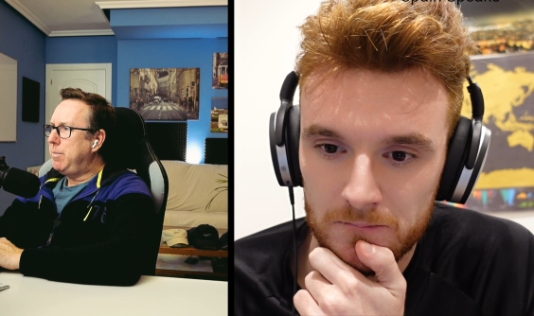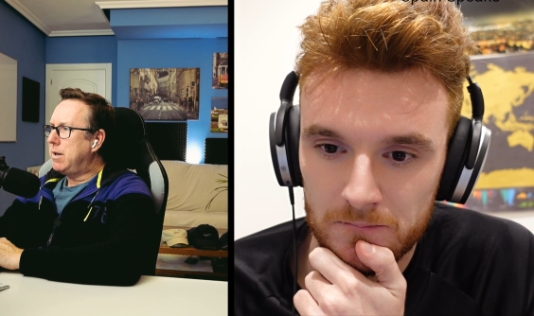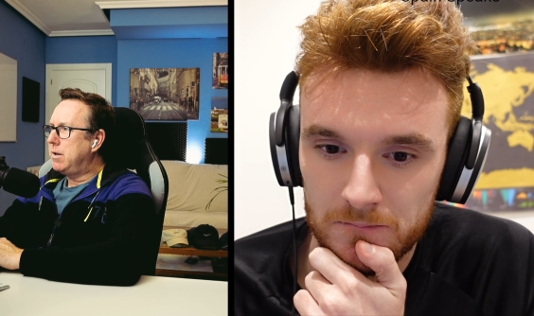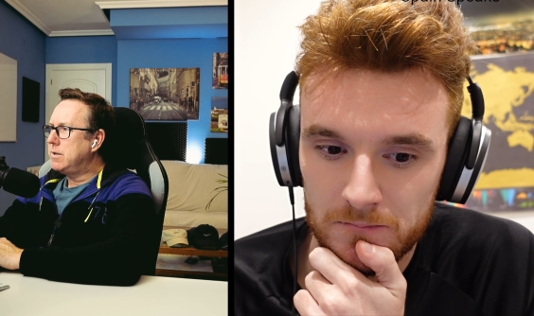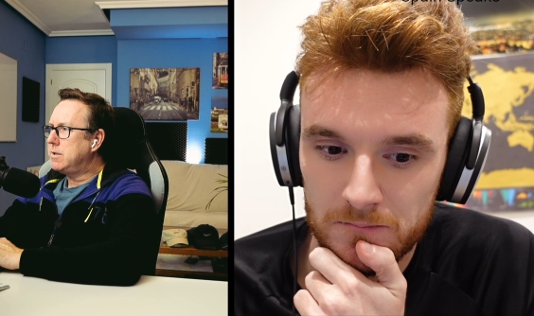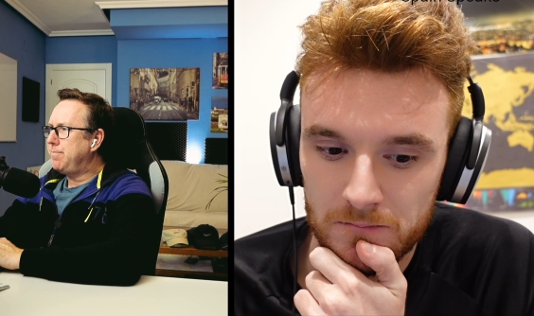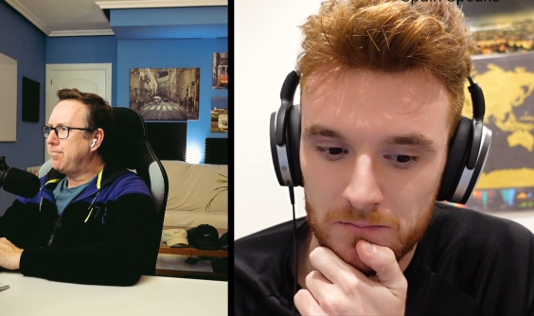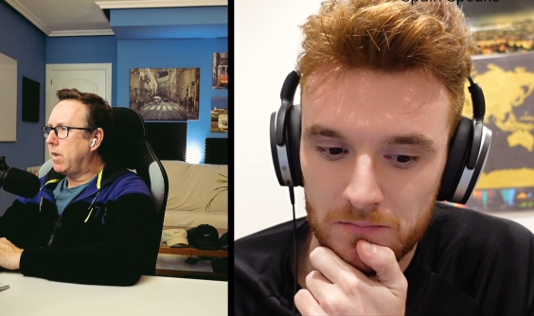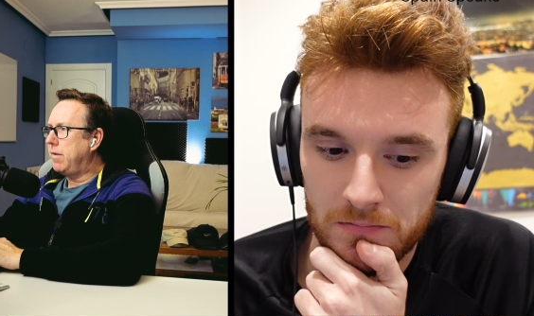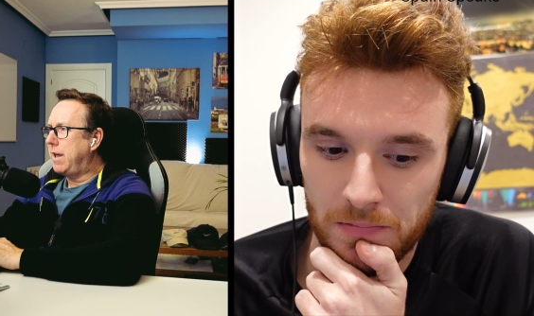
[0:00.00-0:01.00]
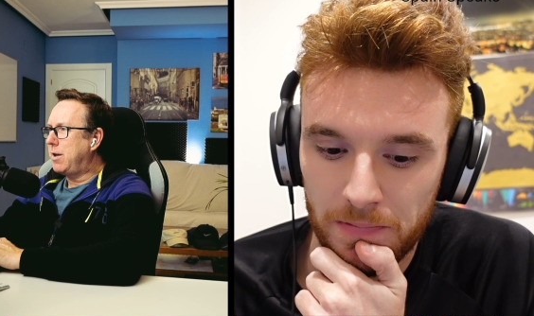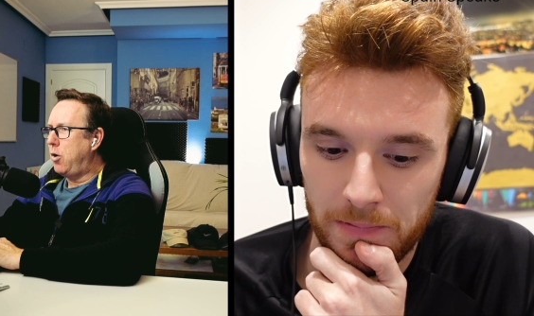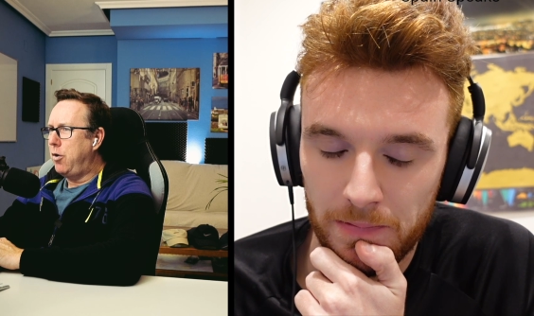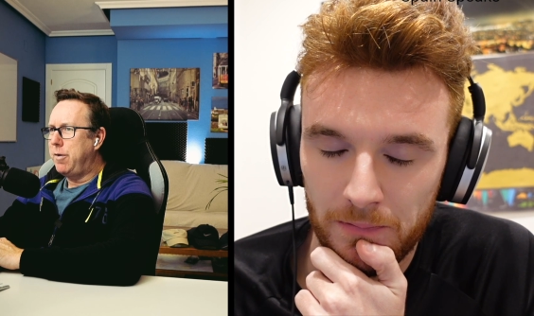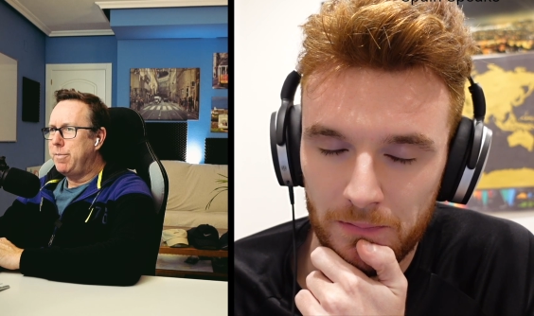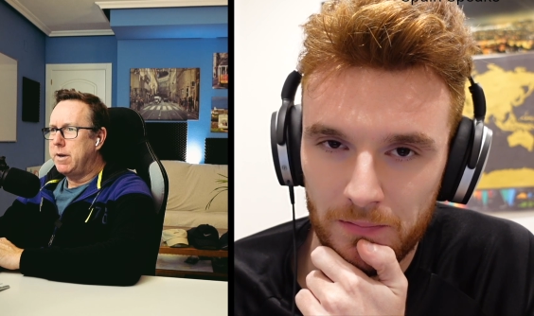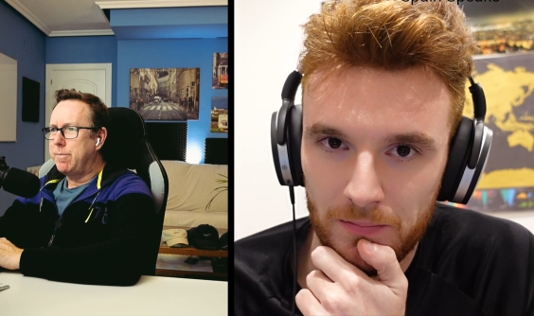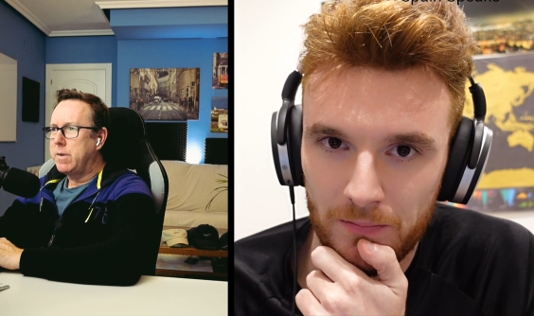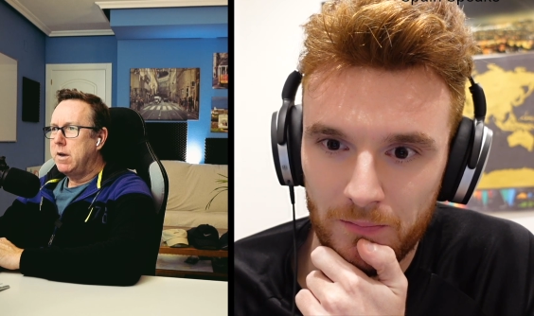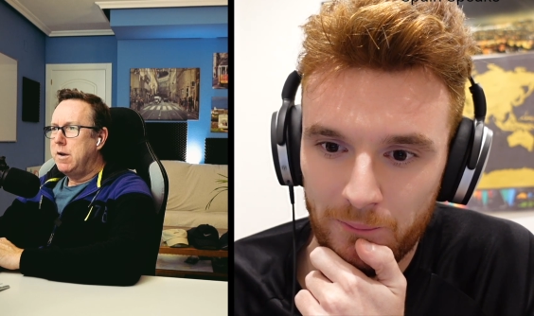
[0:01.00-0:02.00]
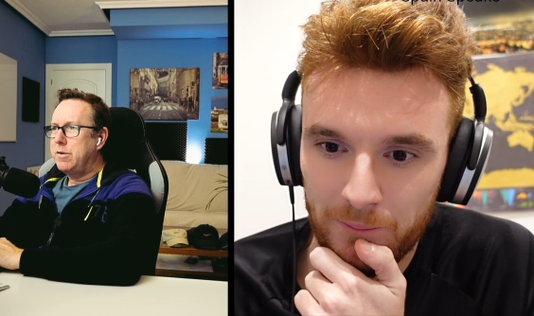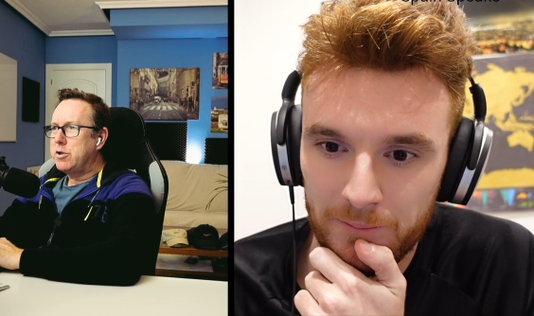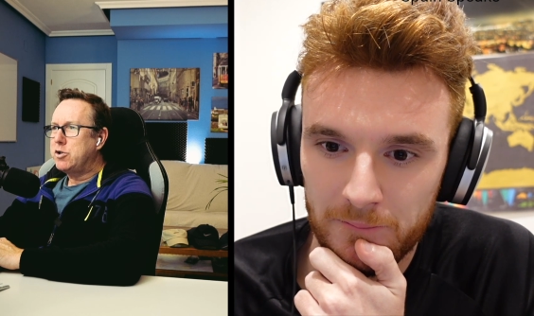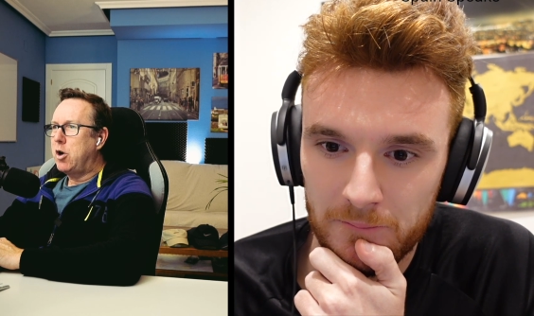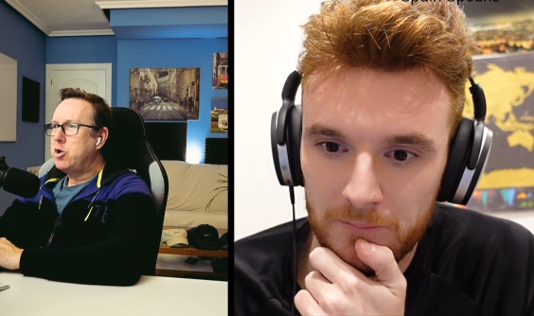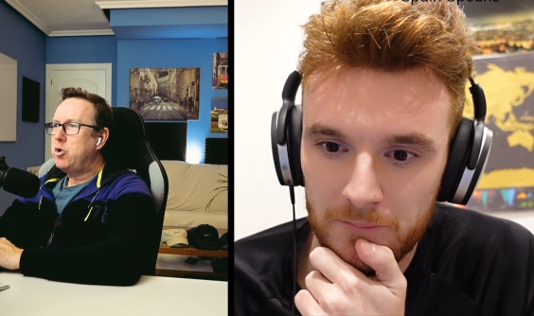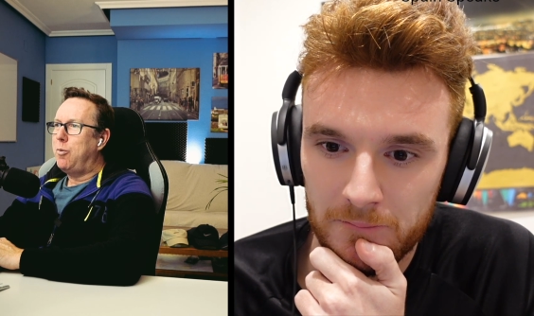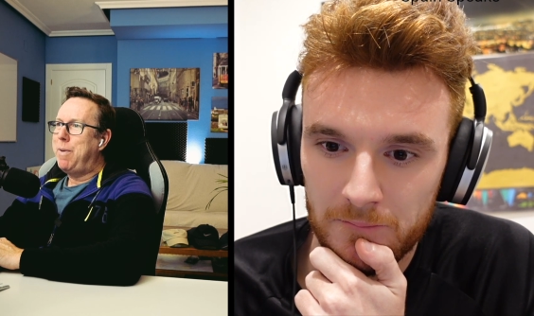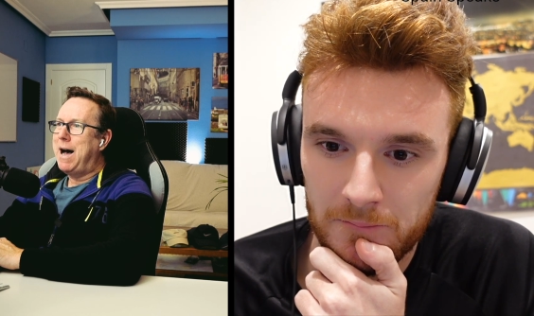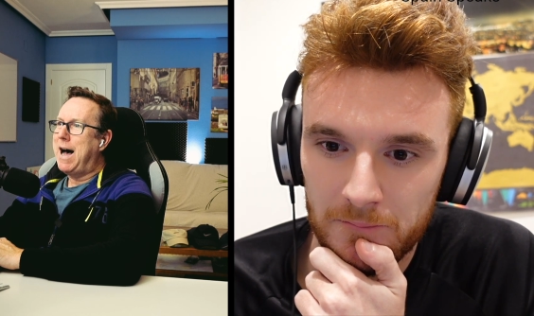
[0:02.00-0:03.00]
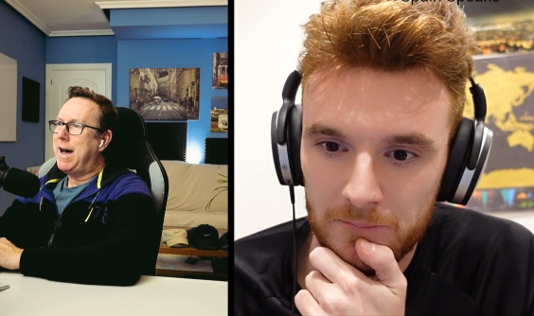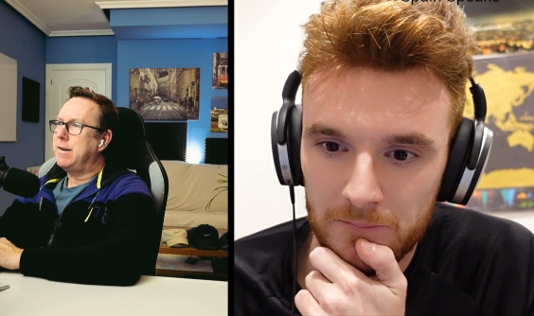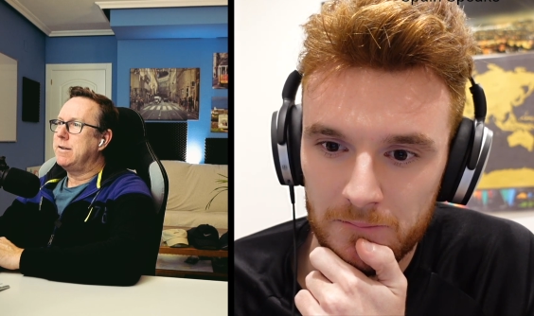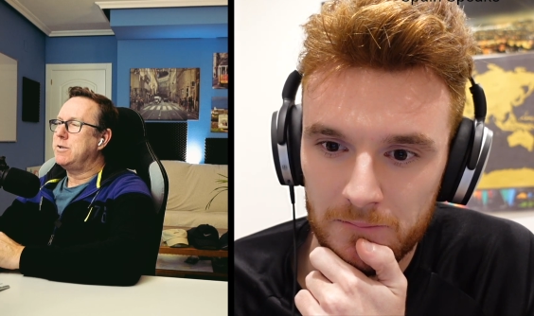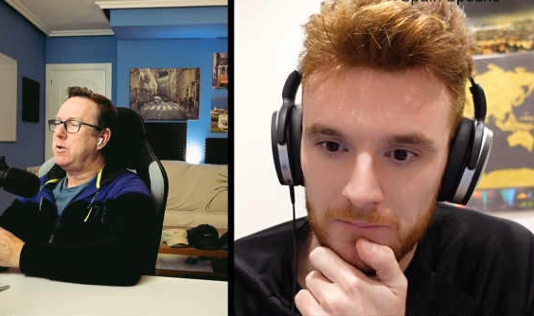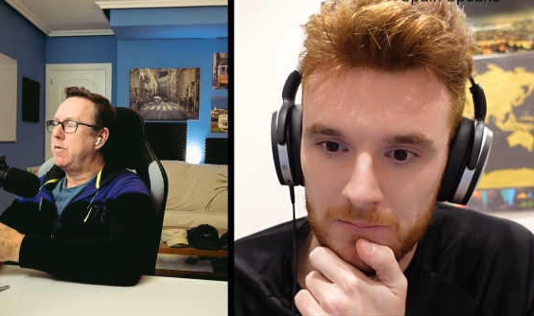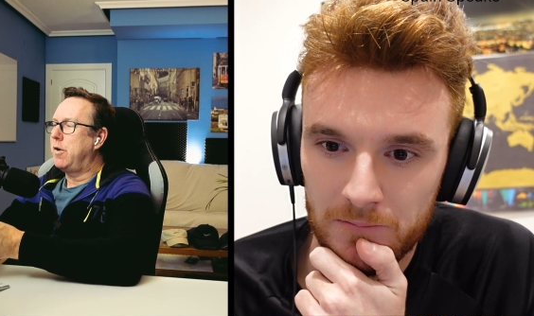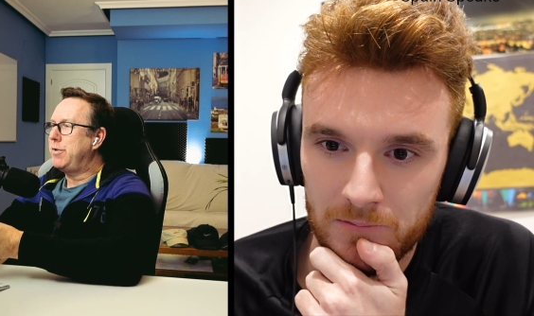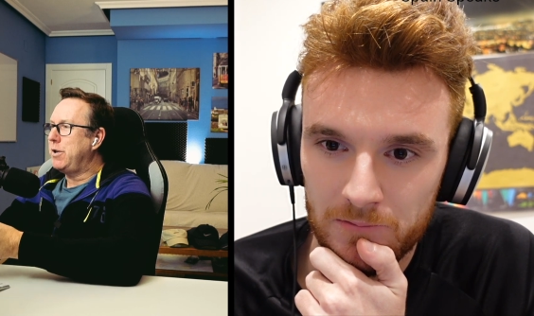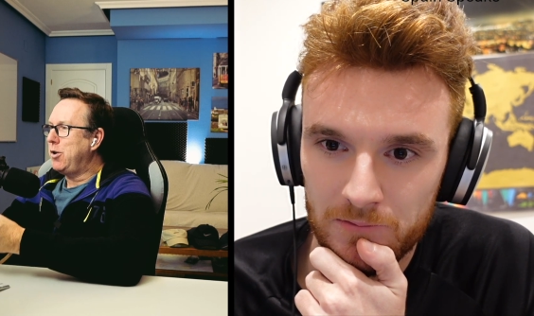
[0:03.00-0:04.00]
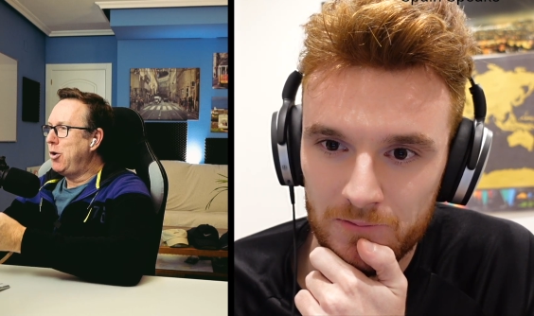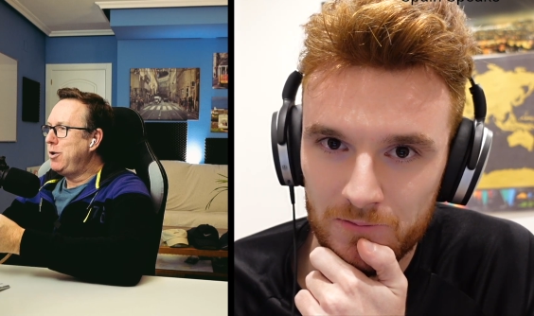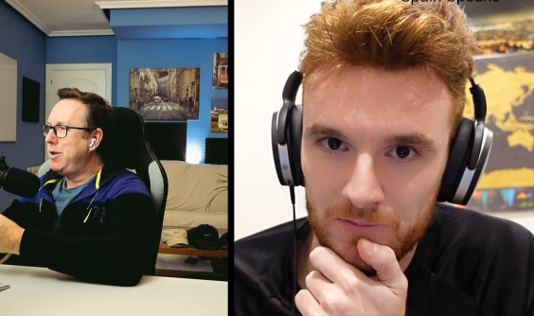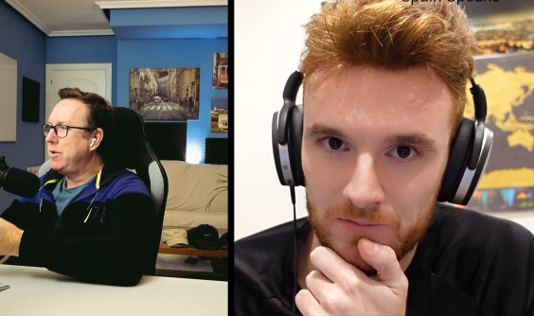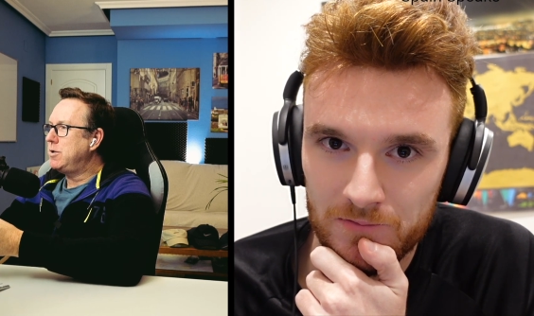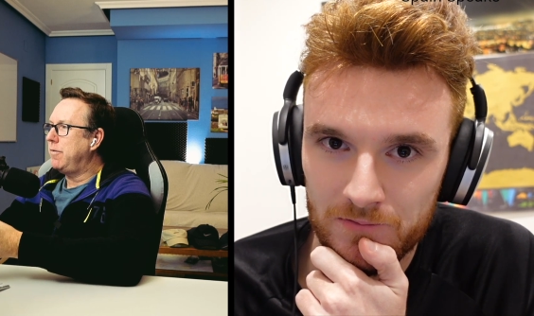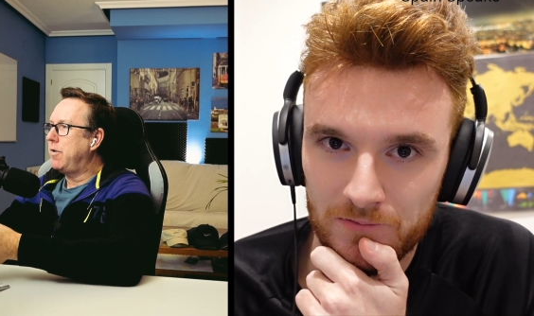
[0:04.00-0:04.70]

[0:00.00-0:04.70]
Speaker 1: because they call them the the social partners. You've got the unions, you've